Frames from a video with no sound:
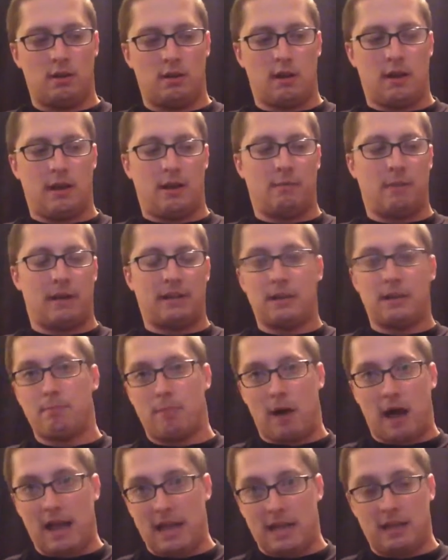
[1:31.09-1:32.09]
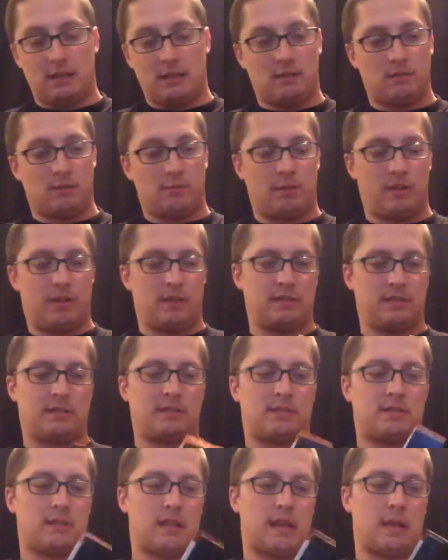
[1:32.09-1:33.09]
I did buy it
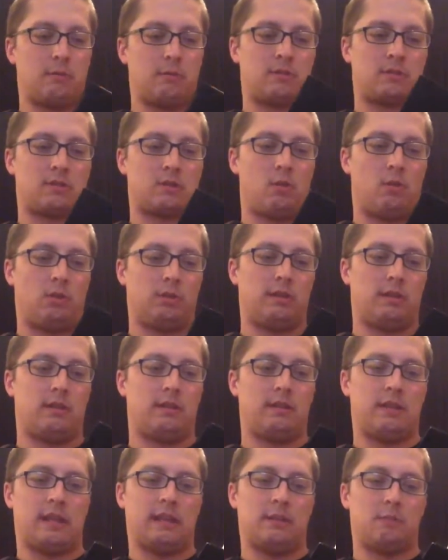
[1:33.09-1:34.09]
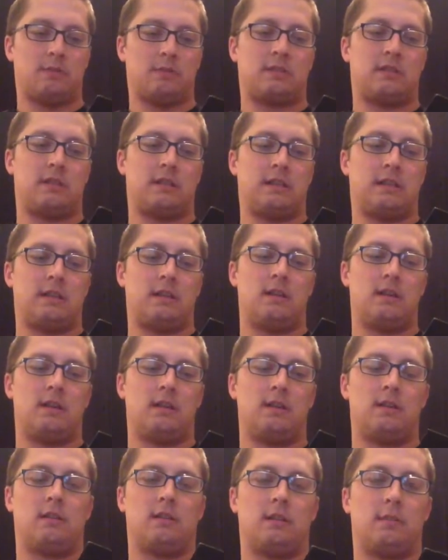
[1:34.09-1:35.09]
because I was told that it was the
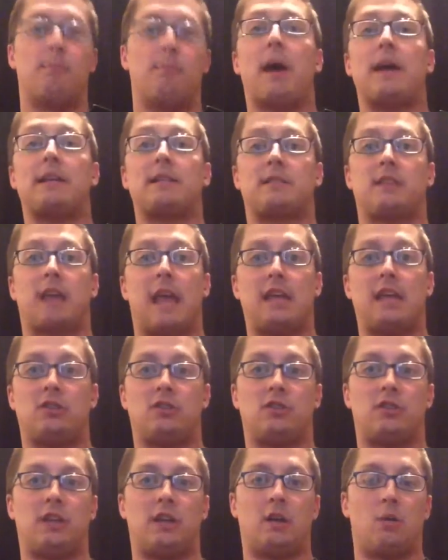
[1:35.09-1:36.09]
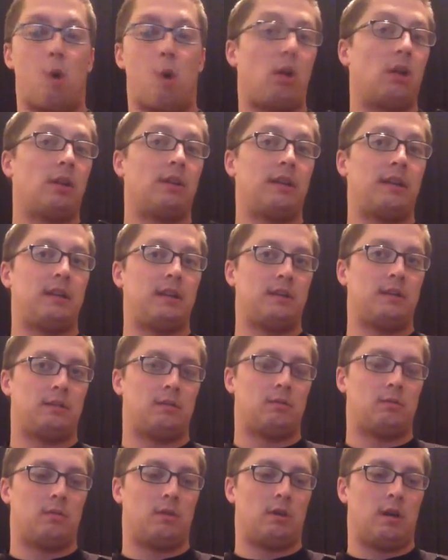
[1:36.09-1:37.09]
best HD quality,
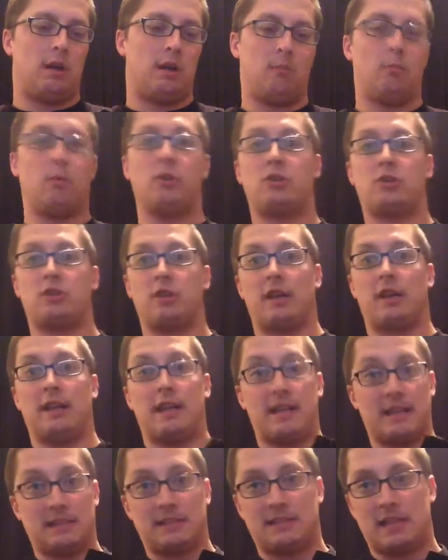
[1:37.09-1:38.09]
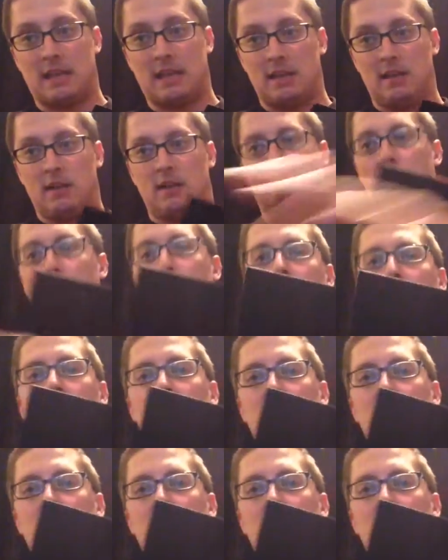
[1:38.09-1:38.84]
which it is. Compared to